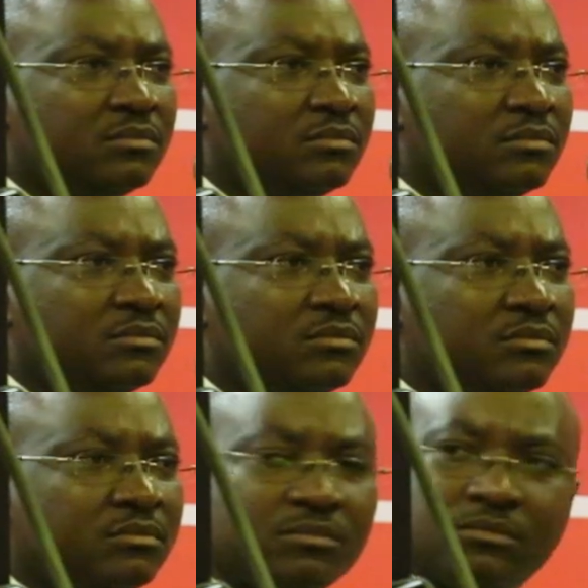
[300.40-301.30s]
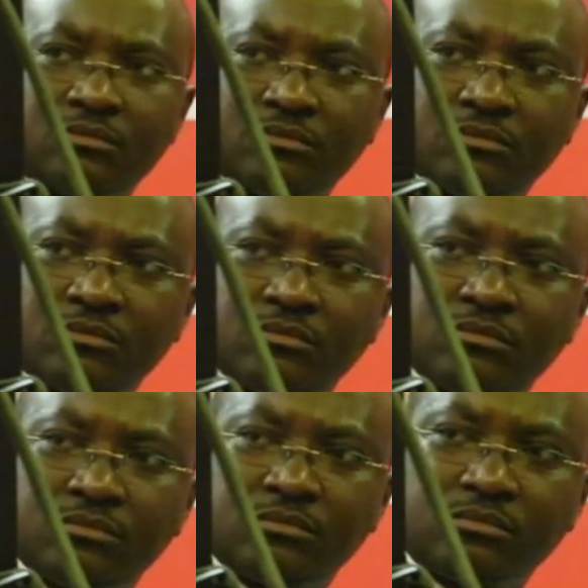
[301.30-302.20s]

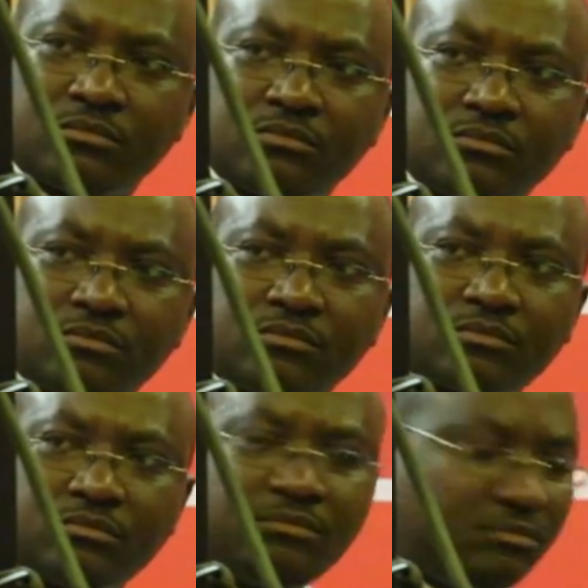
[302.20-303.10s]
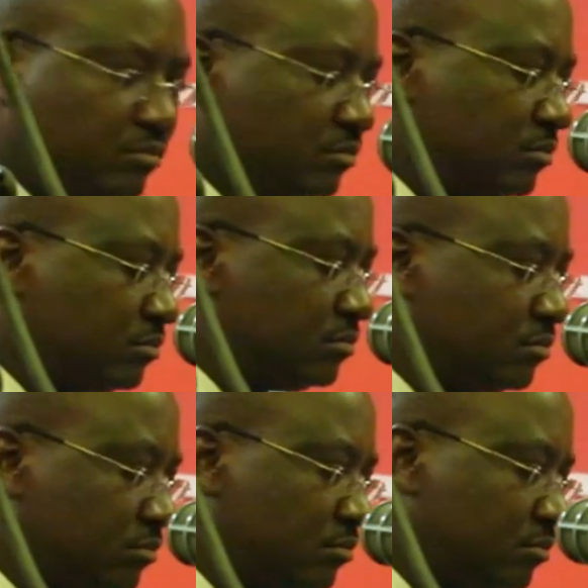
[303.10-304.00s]

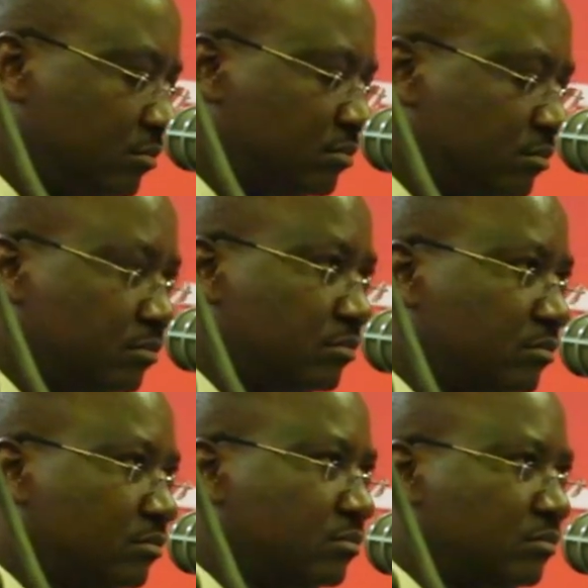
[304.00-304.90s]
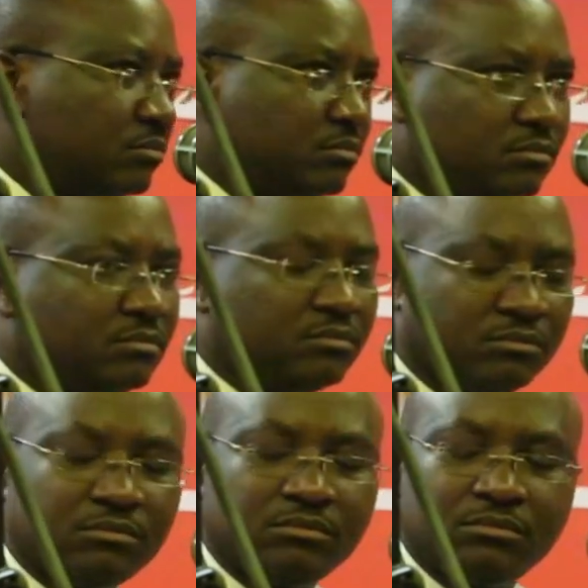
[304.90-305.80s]

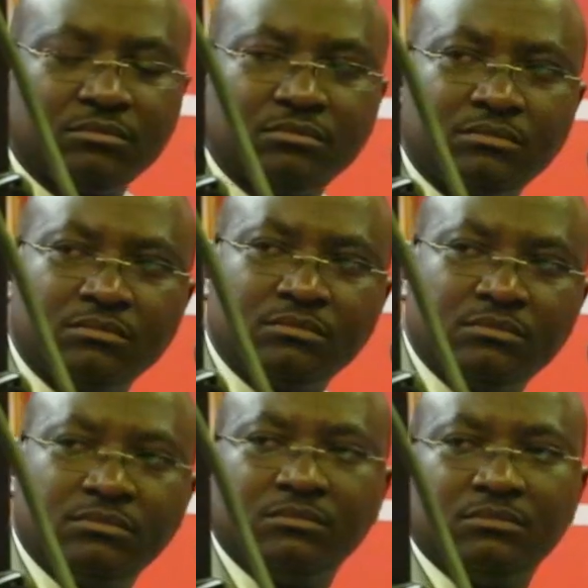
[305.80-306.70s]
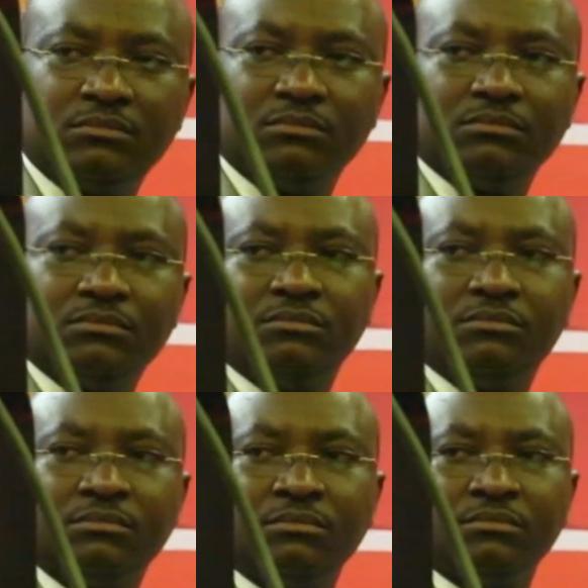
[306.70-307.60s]

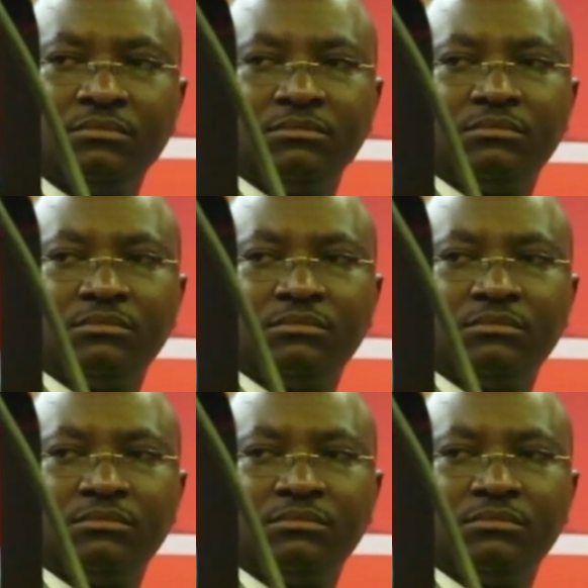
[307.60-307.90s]
This person isn't speaking.